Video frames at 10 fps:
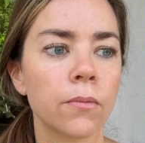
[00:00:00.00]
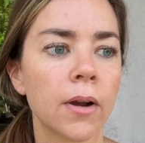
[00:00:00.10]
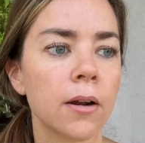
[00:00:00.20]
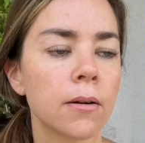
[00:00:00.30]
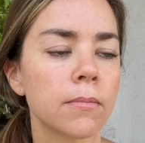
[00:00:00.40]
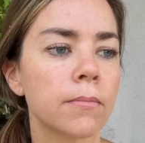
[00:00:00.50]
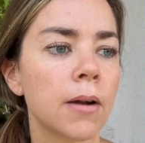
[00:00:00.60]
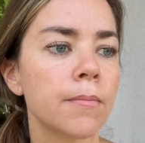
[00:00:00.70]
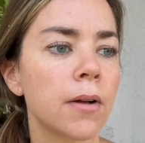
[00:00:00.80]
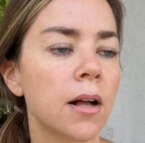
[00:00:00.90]
Where
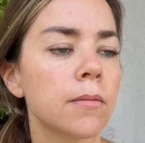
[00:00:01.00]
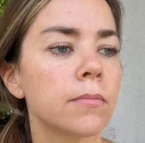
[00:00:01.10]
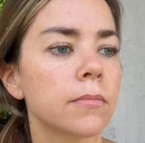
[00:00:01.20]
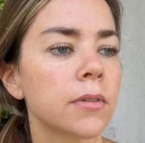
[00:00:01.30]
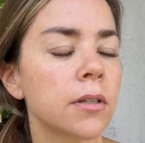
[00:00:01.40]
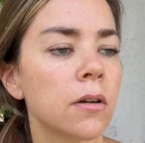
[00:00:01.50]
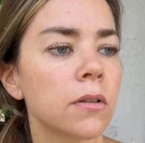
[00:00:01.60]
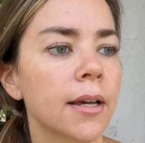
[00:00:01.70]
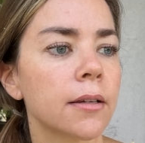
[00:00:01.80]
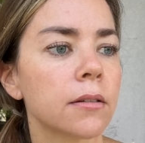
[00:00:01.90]
my mom,
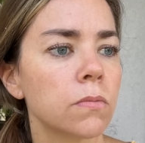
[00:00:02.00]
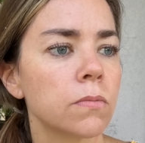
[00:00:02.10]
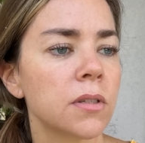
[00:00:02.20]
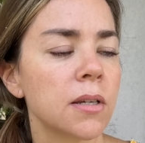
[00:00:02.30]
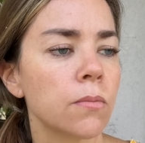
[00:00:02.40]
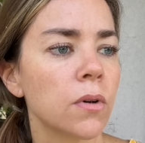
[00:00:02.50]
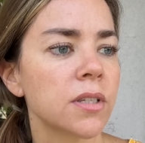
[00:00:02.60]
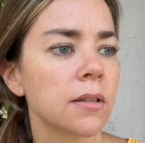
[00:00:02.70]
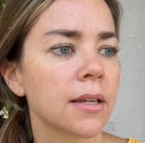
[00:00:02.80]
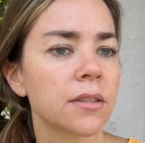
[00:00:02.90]

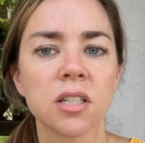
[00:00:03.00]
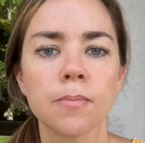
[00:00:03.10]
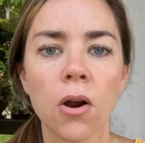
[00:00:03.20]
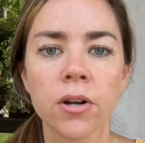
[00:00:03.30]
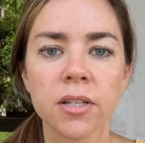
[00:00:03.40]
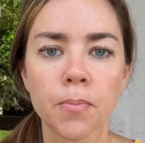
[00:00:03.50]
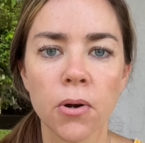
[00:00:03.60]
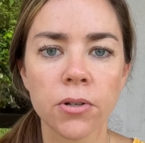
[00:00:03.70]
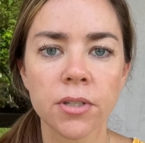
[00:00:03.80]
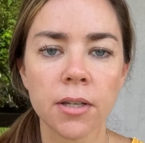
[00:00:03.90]
wasn't like the smartest
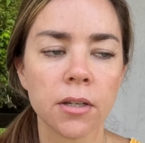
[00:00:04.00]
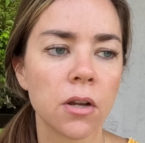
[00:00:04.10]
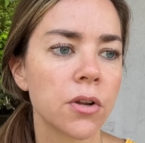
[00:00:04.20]
person.